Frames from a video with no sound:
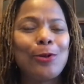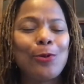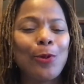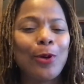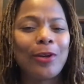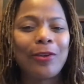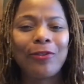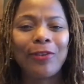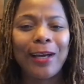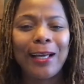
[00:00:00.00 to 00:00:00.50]
You
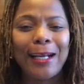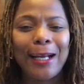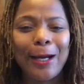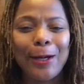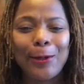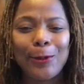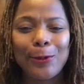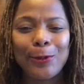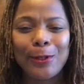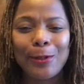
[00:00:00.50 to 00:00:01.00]
want to find
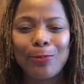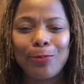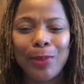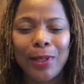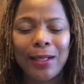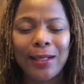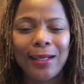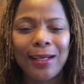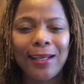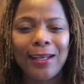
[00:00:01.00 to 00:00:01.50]
out who's in
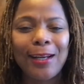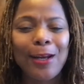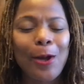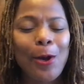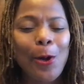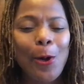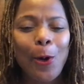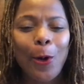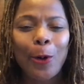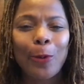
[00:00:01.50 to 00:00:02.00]
billing
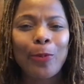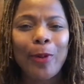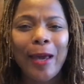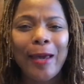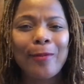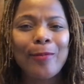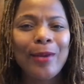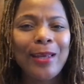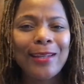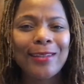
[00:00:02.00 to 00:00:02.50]
or
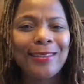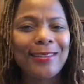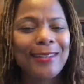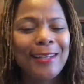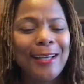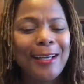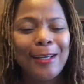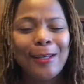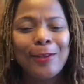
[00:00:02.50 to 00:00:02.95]
payments.